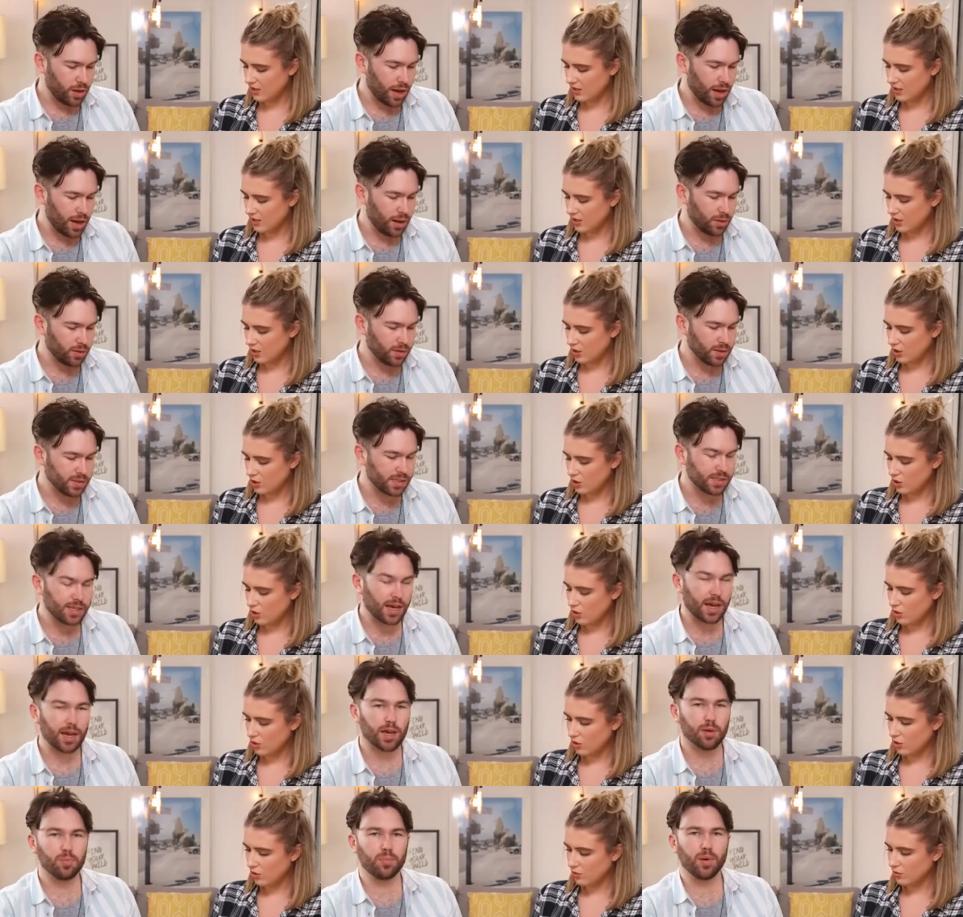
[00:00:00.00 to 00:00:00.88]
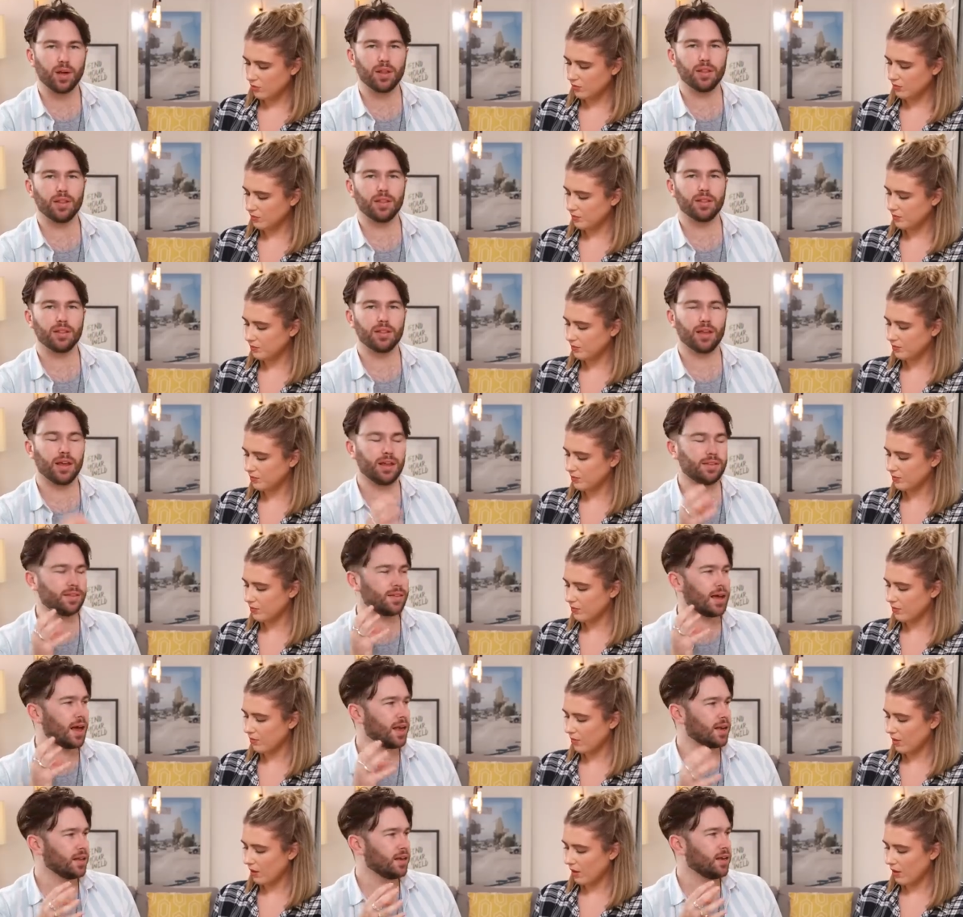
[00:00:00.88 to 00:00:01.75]
Speaker 1: know how to say it, but
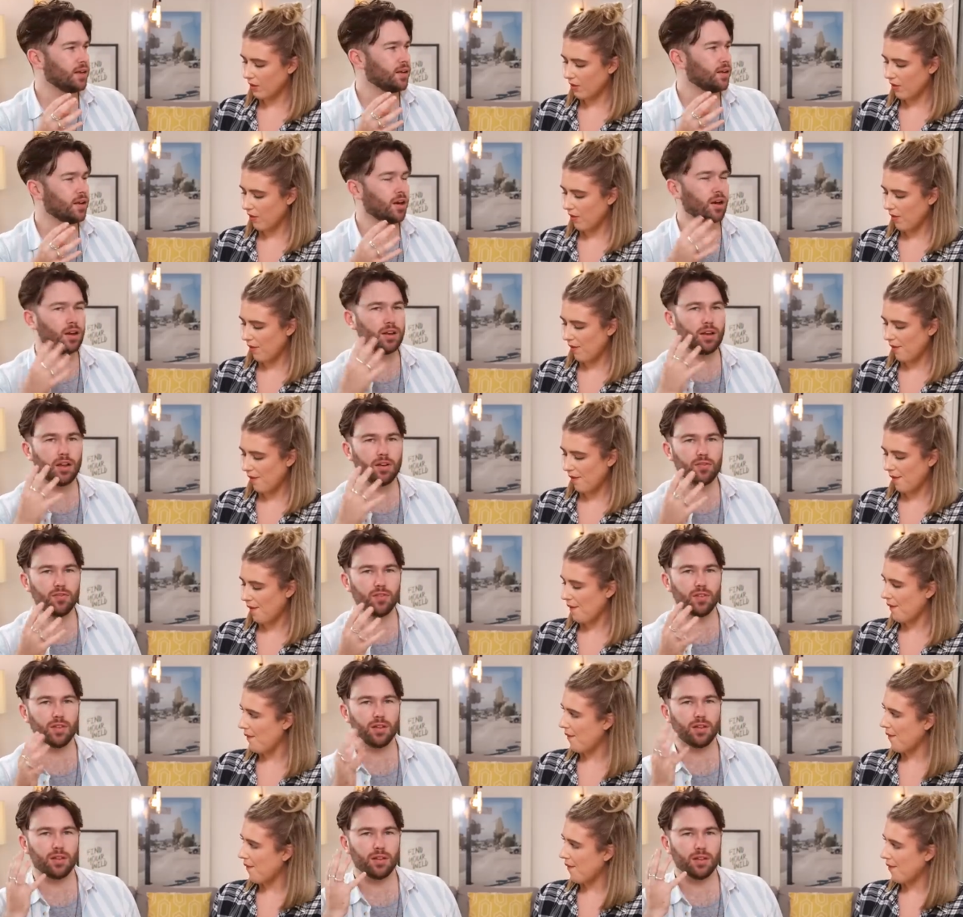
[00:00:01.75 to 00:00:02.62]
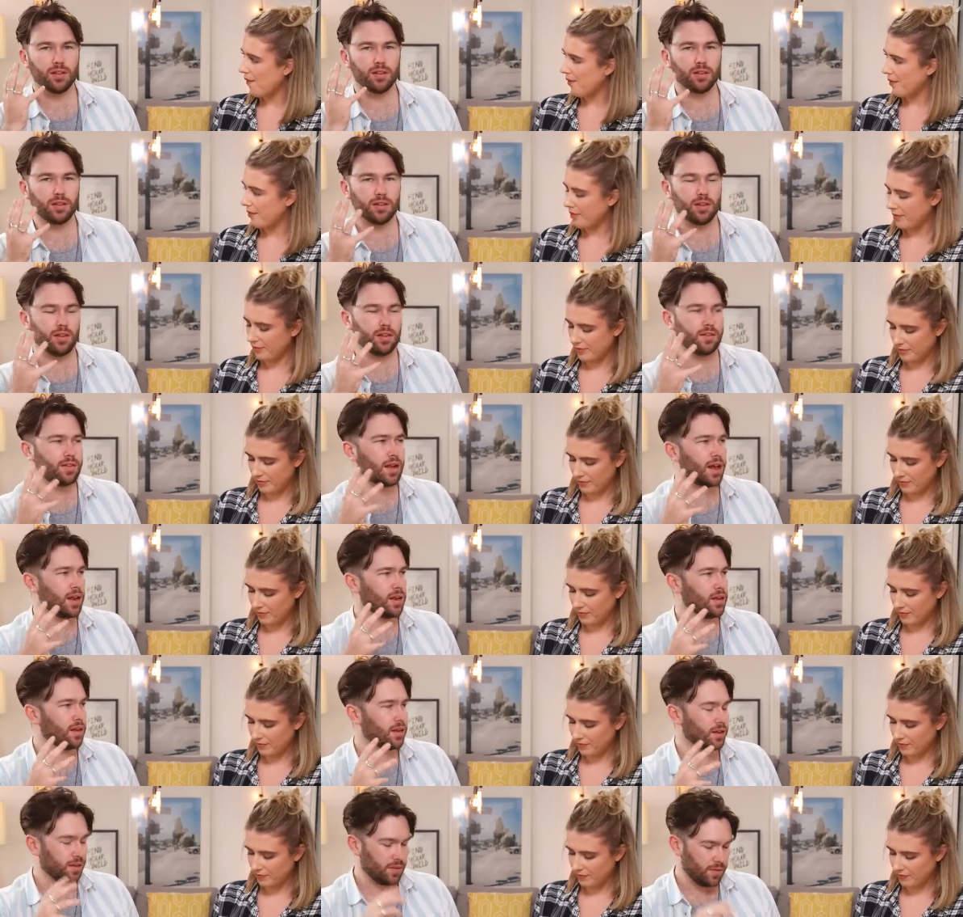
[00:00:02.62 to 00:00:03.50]
Italian, I love
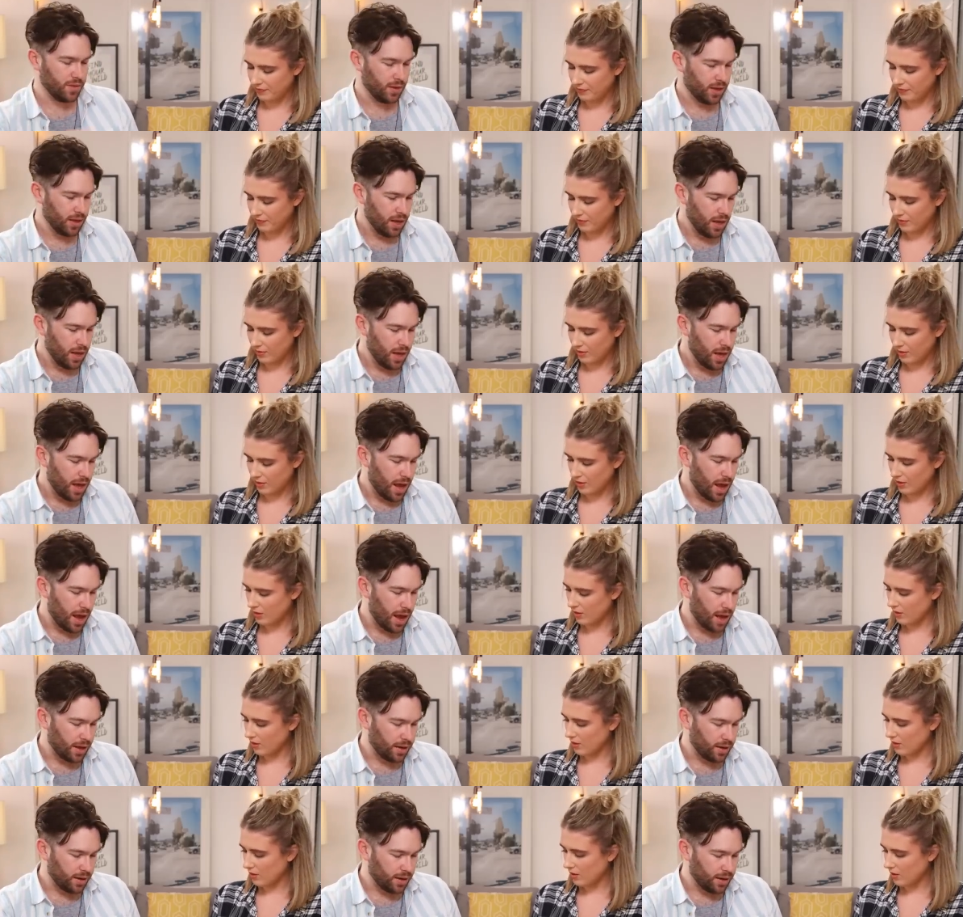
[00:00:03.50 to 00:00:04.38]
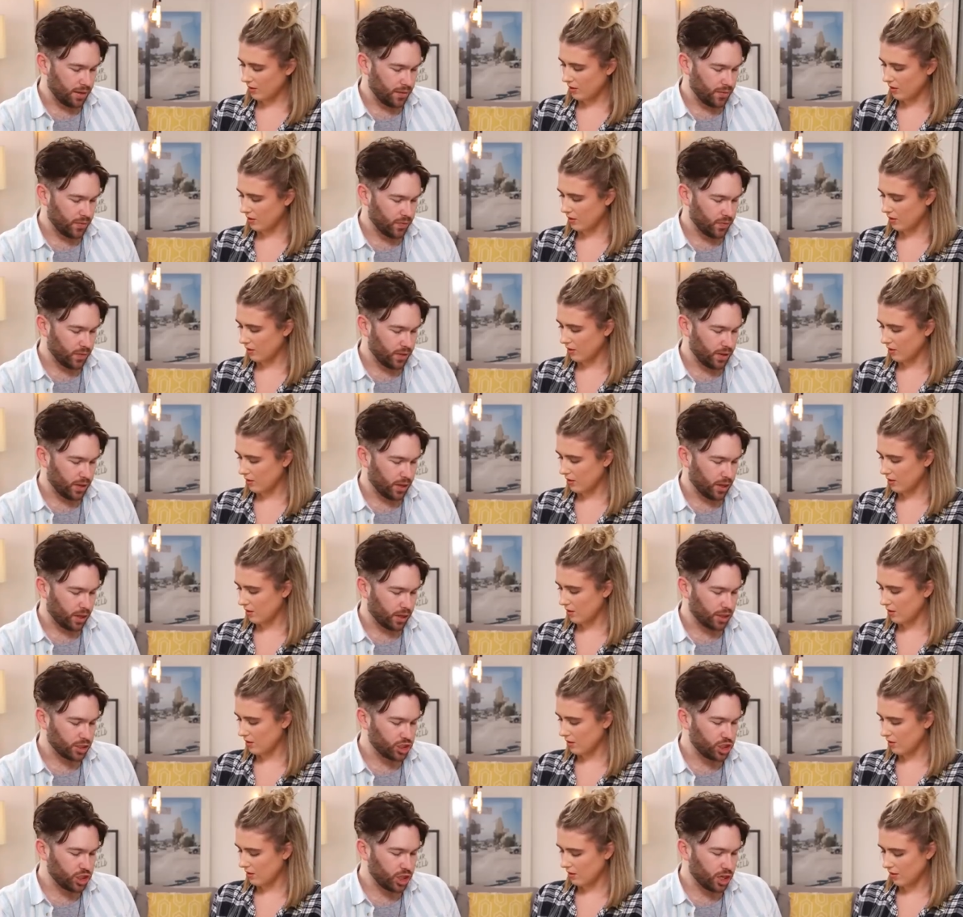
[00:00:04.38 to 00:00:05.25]
Italian and
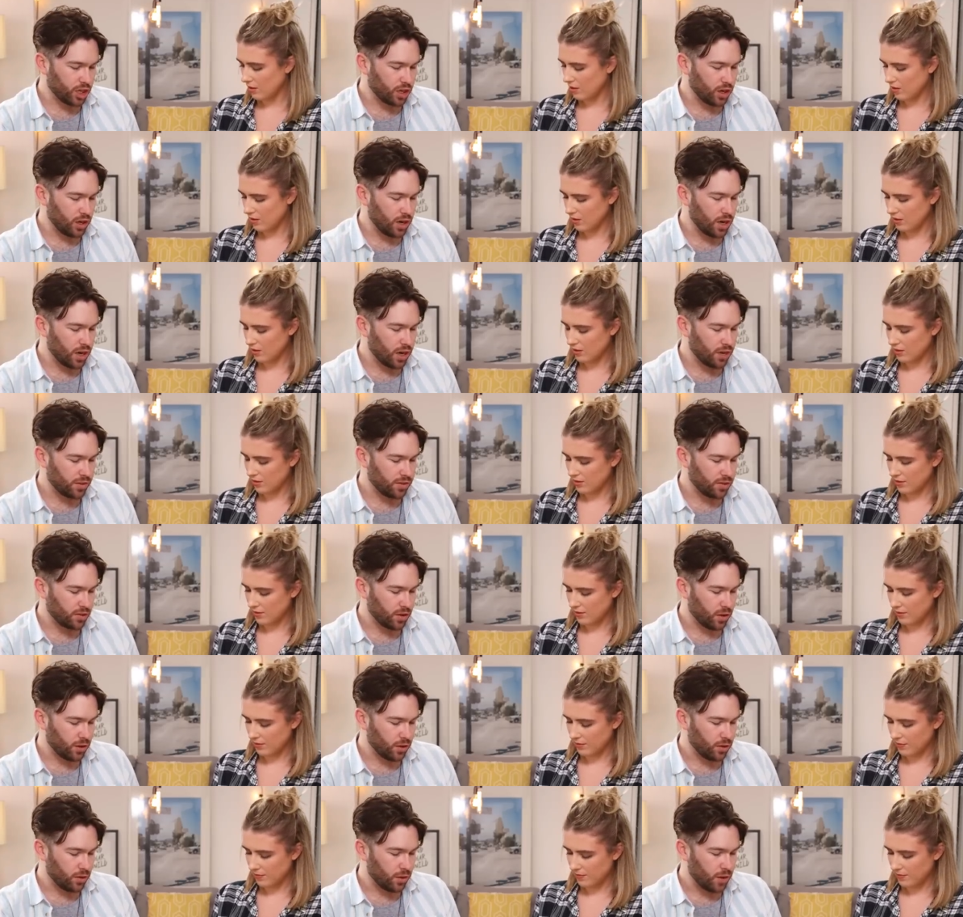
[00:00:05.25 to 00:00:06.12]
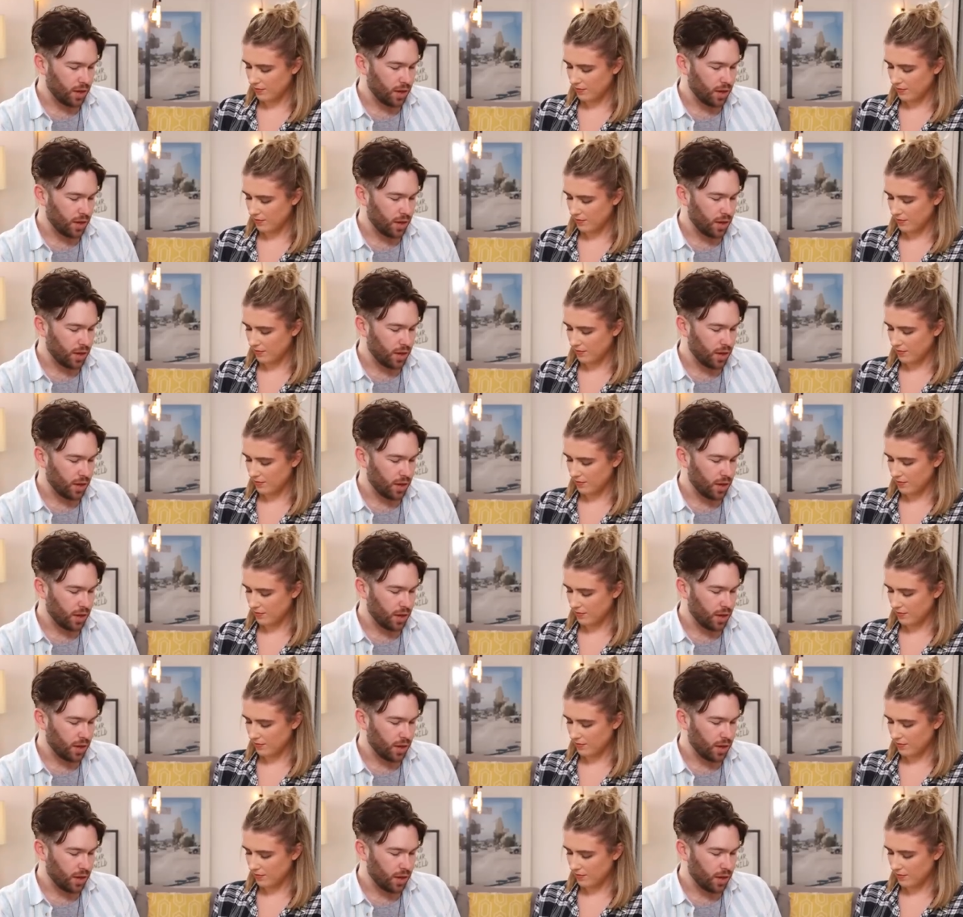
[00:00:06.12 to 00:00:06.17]
like cioccolato